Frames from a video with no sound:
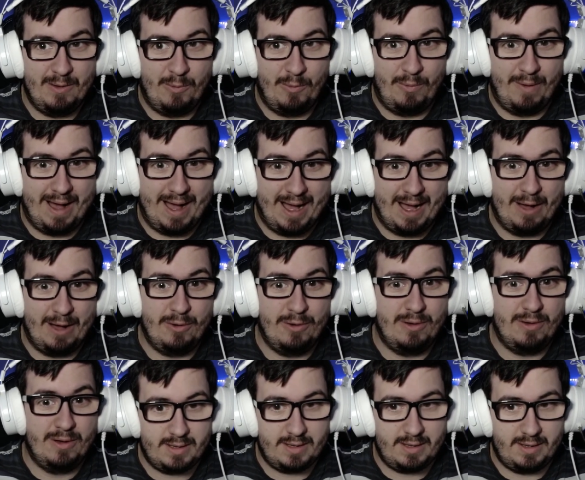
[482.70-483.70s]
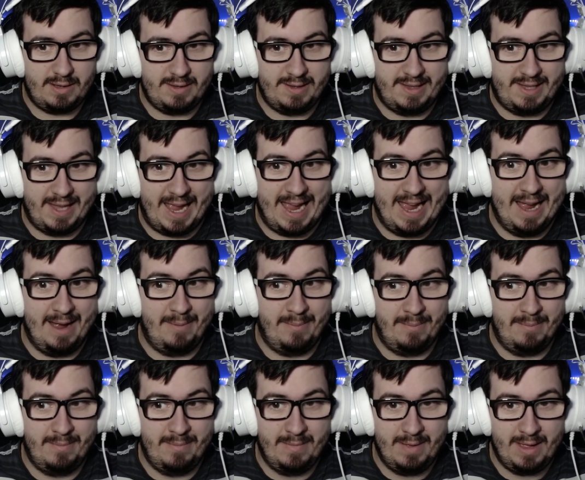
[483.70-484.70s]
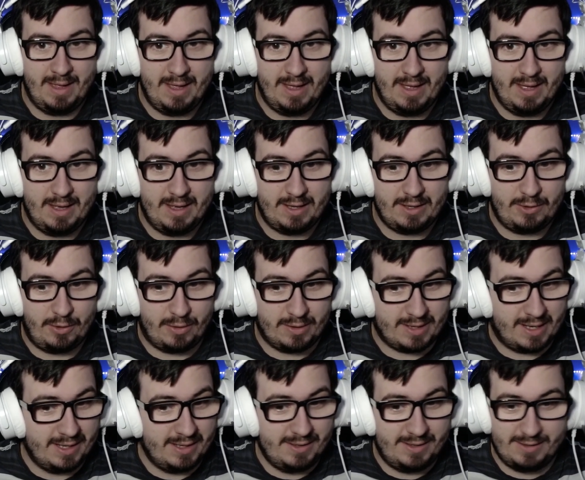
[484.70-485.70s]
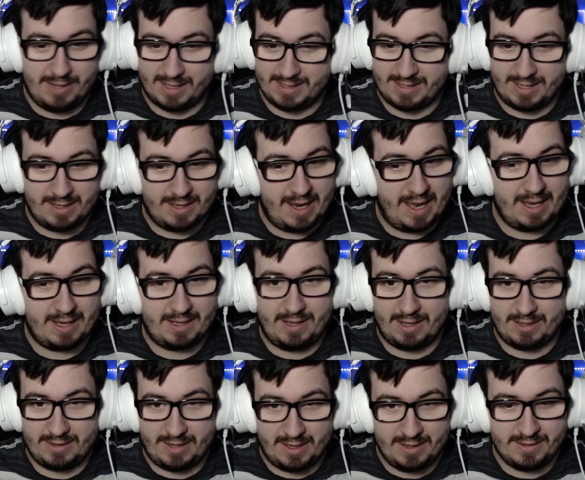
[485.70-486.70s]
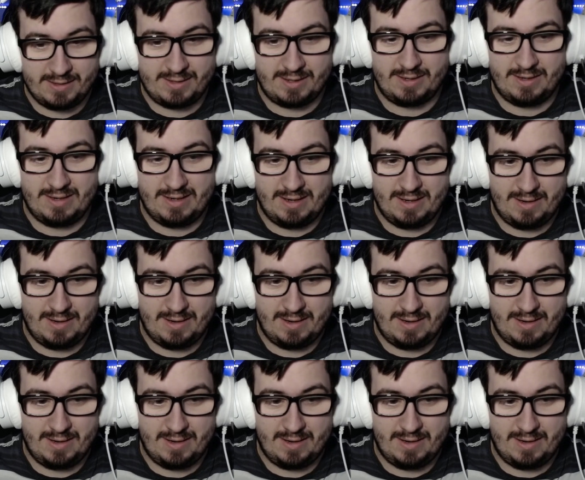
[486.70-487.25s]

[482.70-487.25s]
Wow. Damn. Thorkell doesn't like that answer.